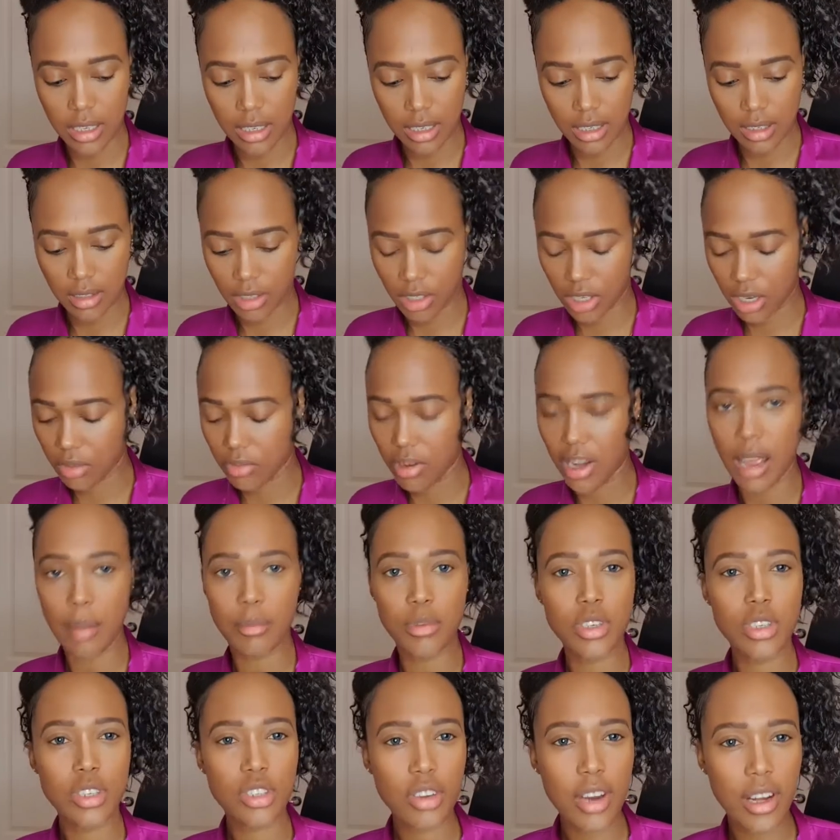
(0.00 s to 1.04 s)
sorry, I'm
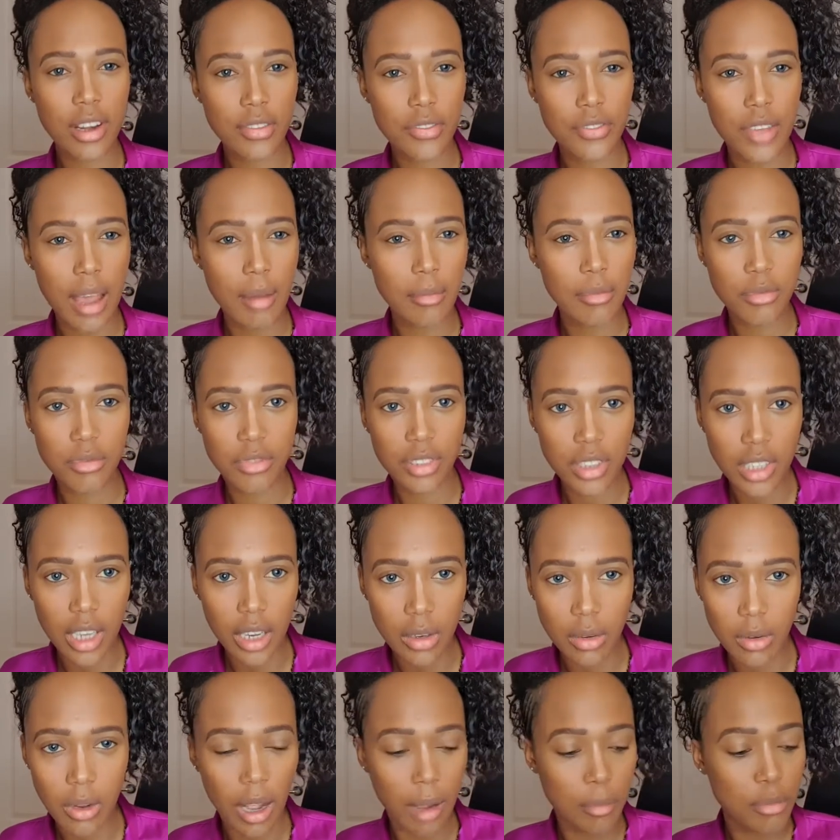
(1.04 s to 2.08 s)
trying
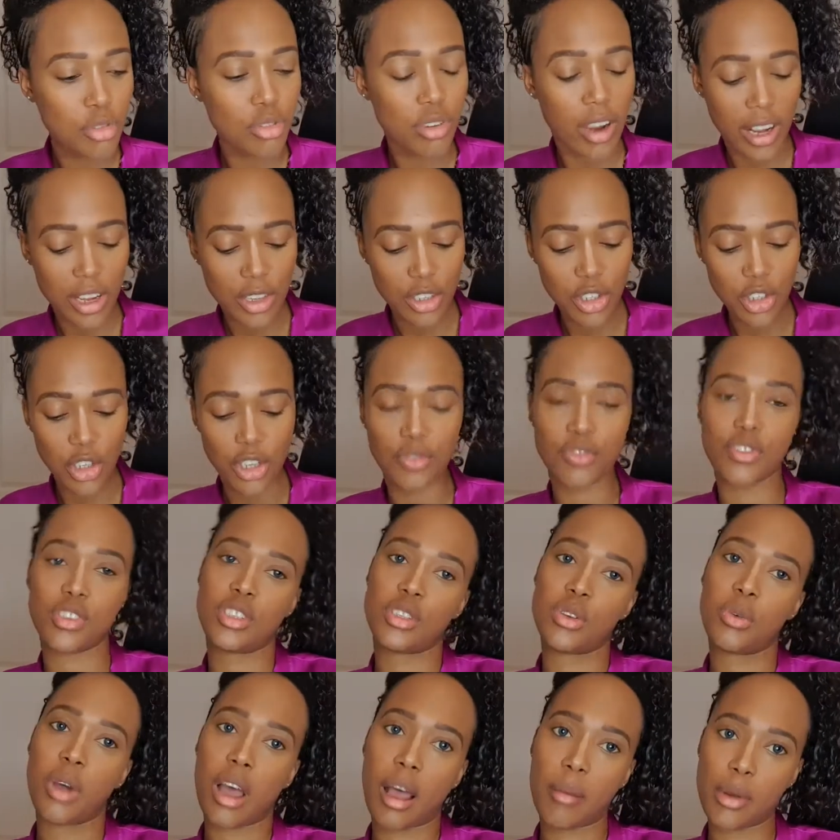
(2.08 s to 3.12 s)
to, if you
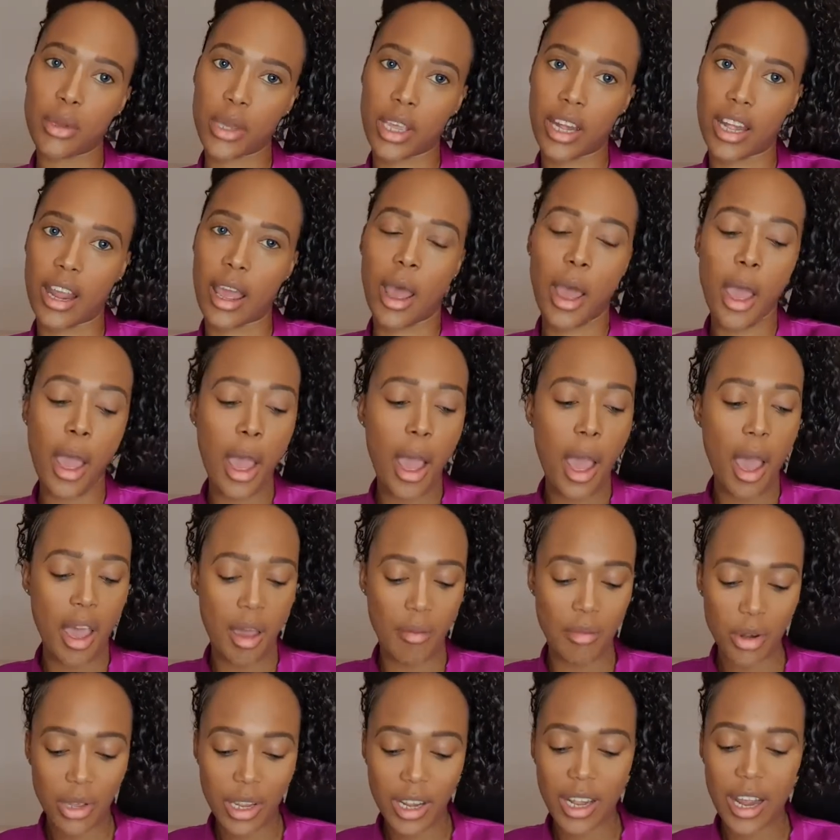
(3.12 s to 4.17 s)
saw what I'm looking at
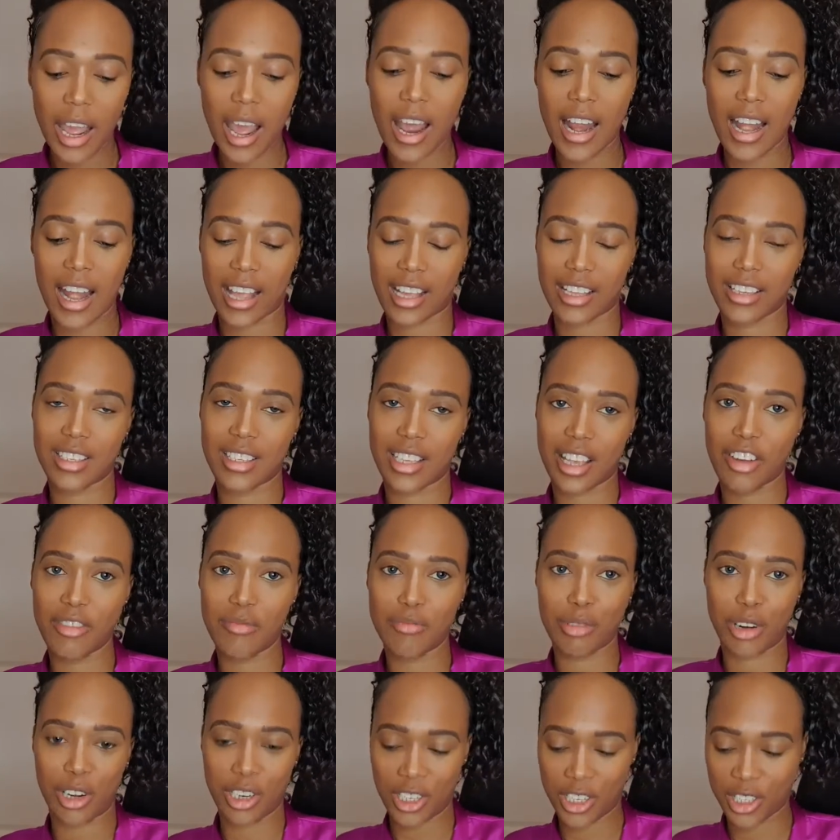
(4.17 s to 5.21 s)
like a set of
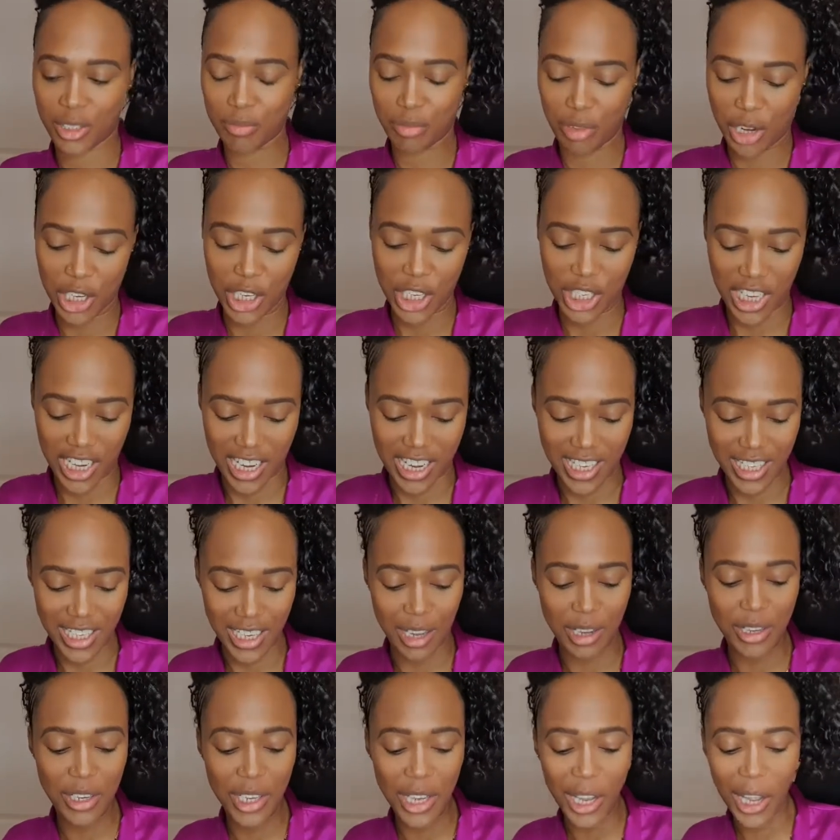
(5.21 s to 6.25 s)
brushes.
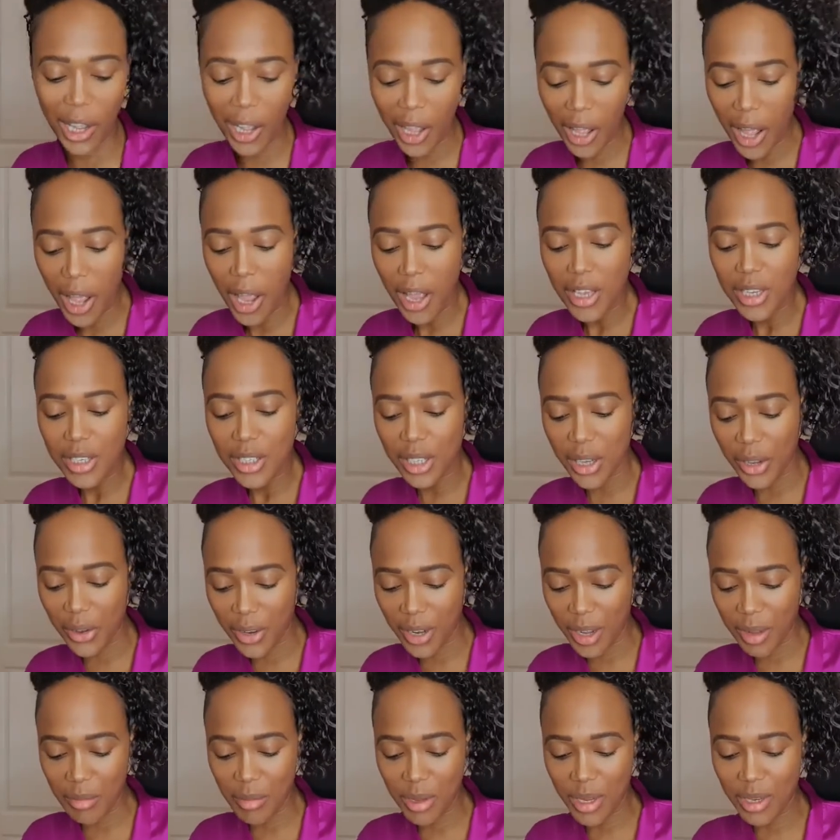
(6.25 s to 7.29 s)
So
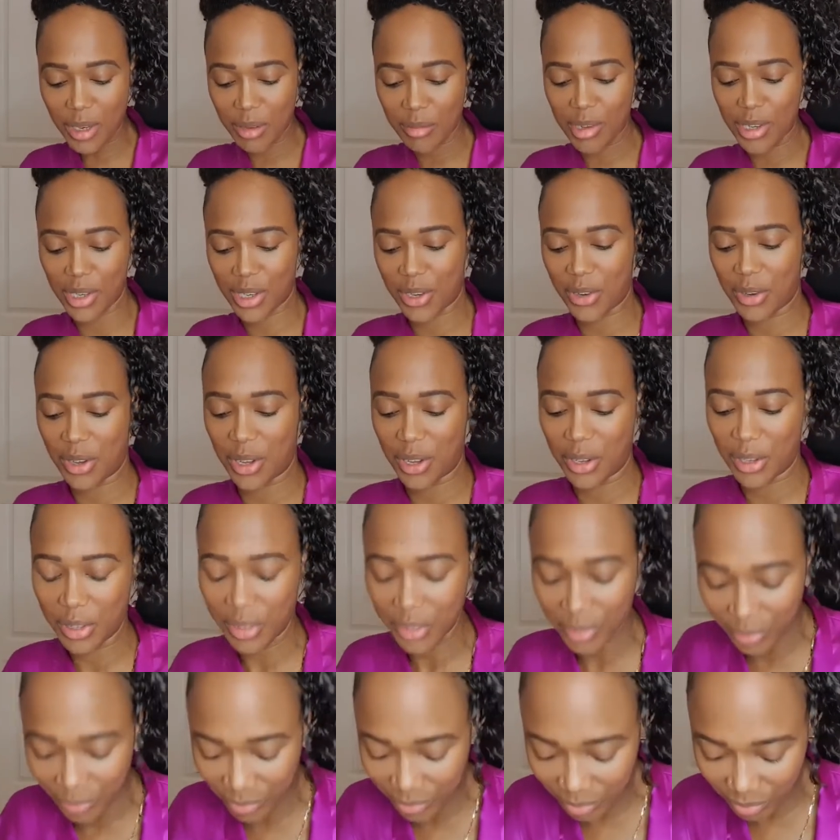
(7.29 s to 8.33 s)
let me show you.
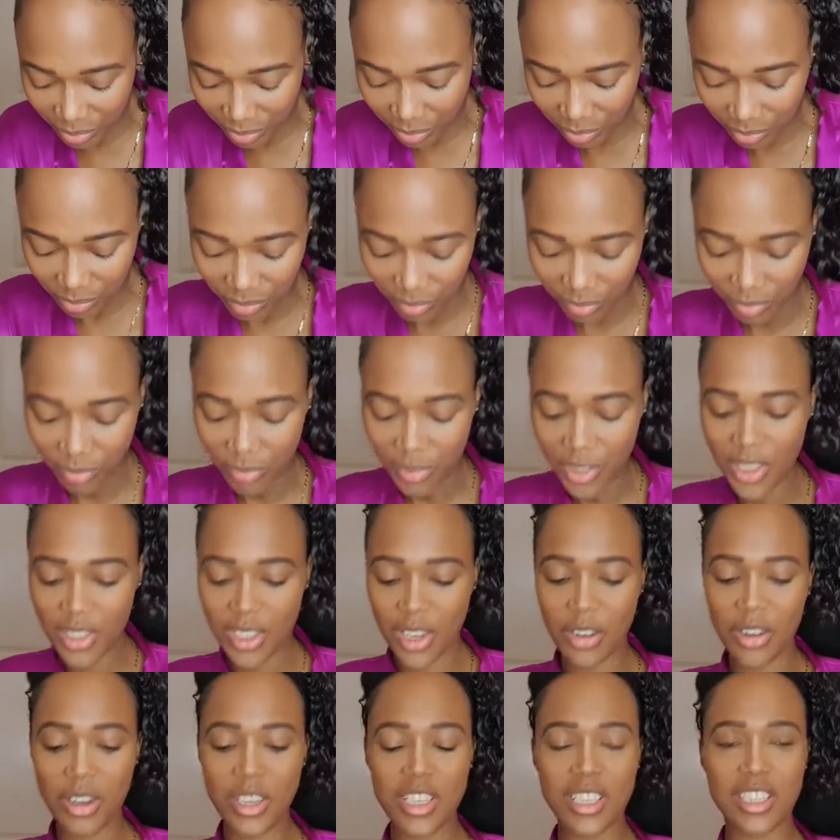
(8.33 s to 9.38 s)
So
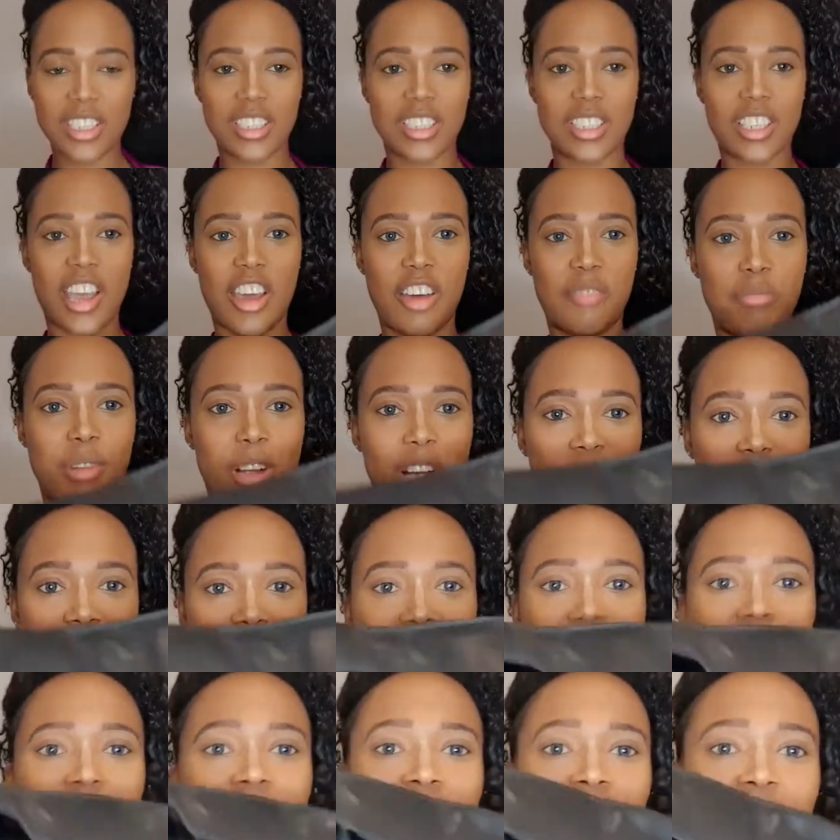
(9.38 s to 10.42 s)
I've got this set of
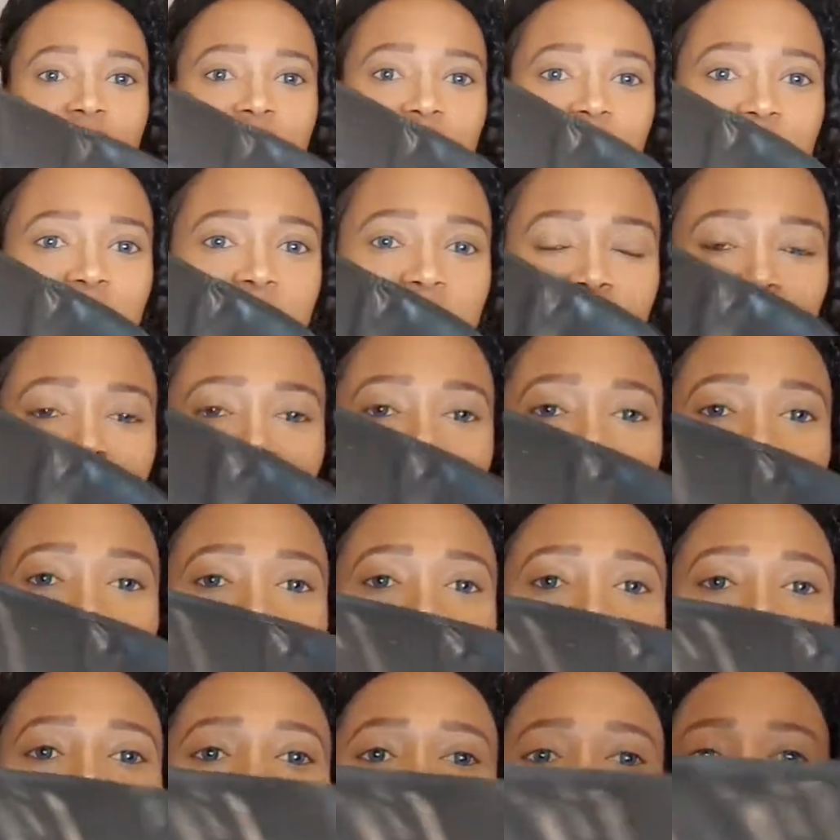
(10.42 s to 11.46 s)
brushes.
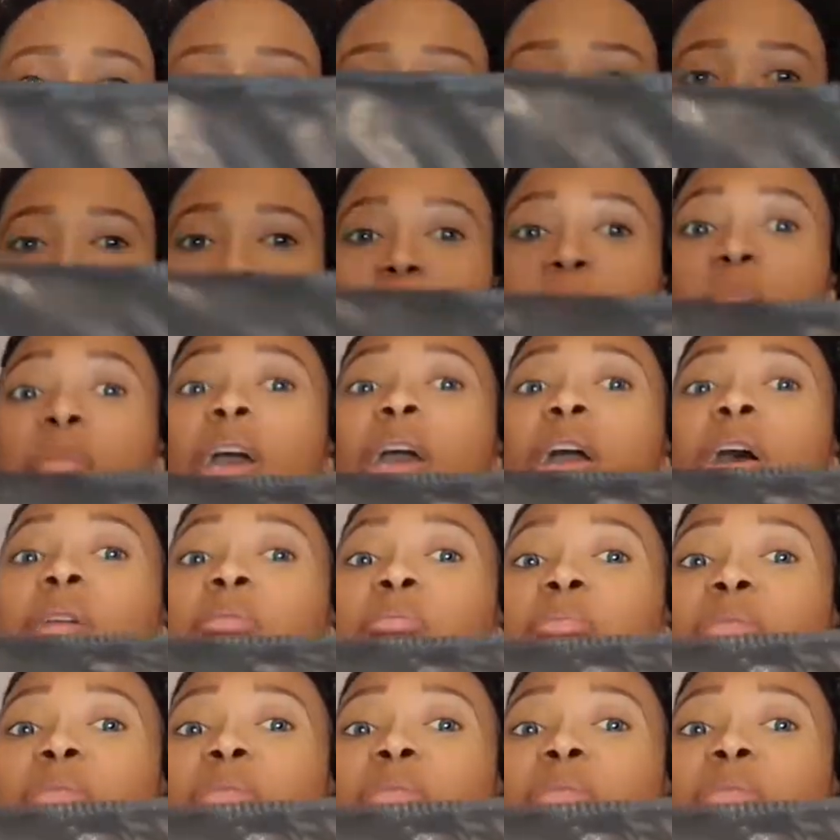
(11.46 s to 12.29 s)
So this is my makeup